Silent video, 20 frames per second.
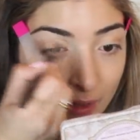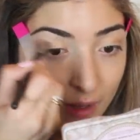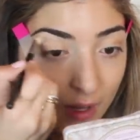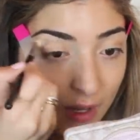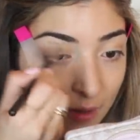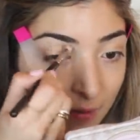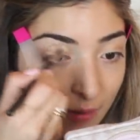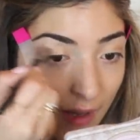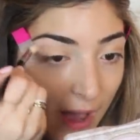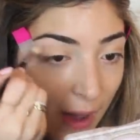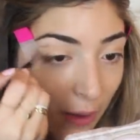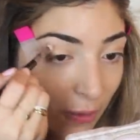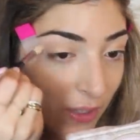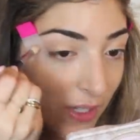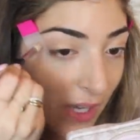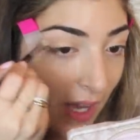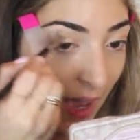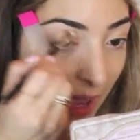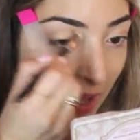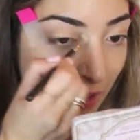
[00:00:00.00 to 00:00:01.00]
the kind of
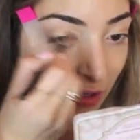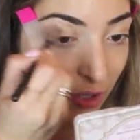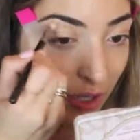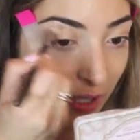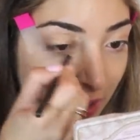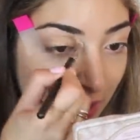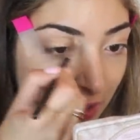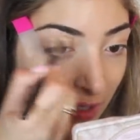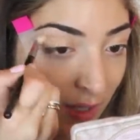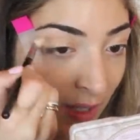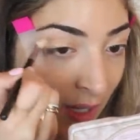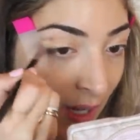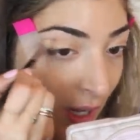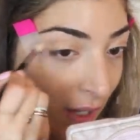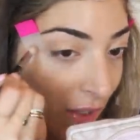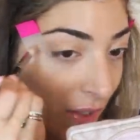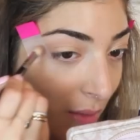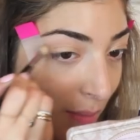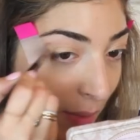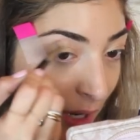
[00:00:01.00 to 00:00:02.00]
outer edges
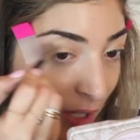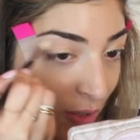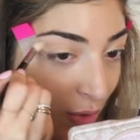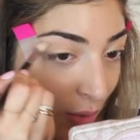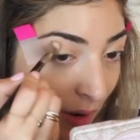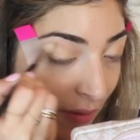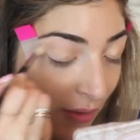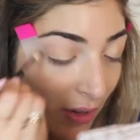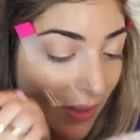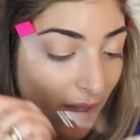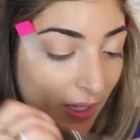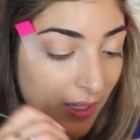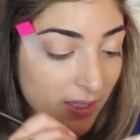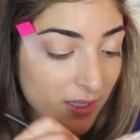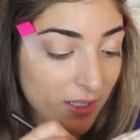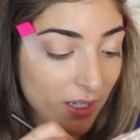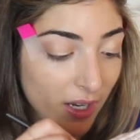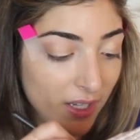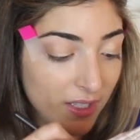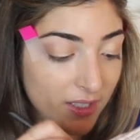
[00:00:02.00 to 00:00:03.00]
to make sure everything
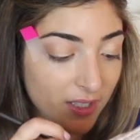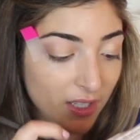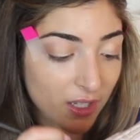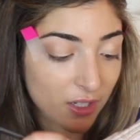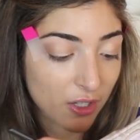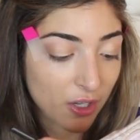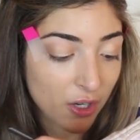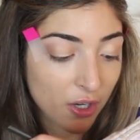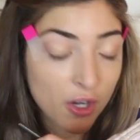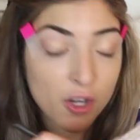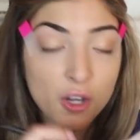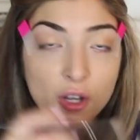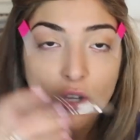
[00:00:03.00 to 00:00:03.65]
is nice and